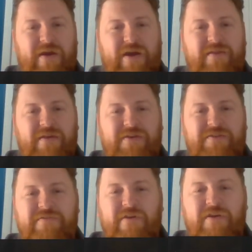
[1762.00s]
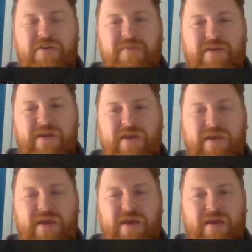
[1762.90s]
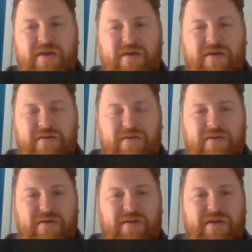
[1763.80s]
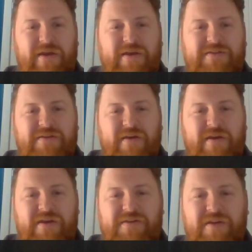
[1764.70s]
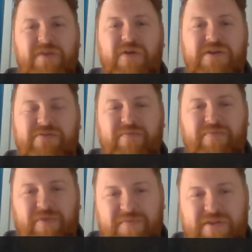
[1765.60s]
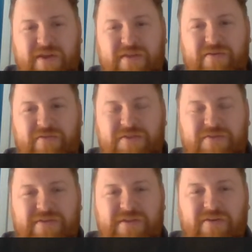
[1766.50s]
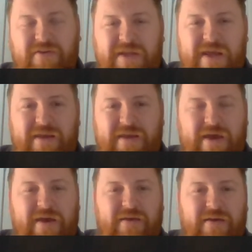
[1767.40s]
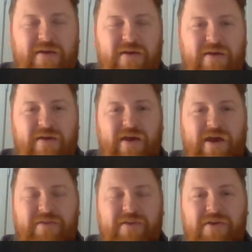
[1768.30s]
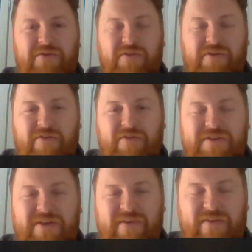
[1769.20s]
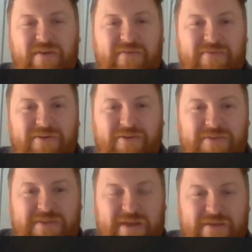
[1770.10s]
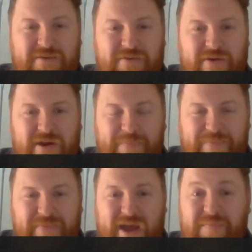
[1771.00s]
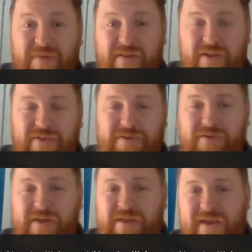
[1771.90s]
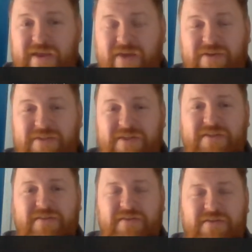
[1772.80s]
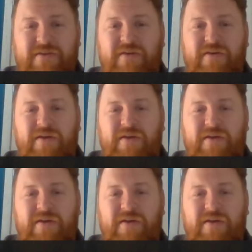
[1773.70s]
I think your argument here is that it's an equestrian property that also has a doggy daycare, and the local authority have either given consent or are happy that the doggy daycare exists.